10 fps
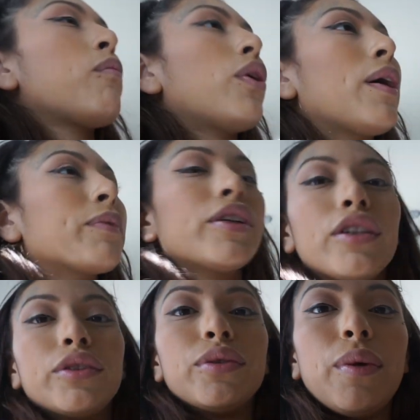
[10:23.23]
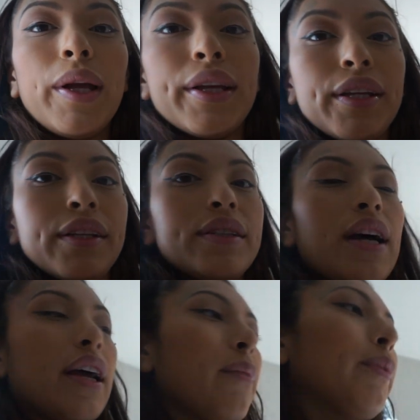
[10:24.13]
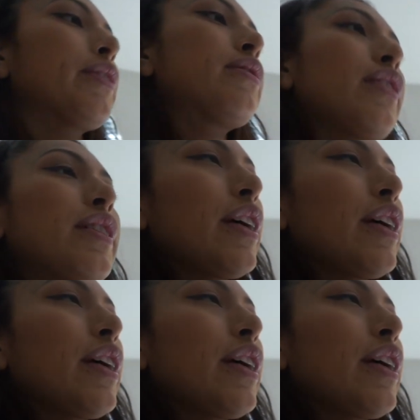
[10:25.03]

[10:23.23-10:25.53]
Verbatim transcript: what I'm gonna do is I am gonna start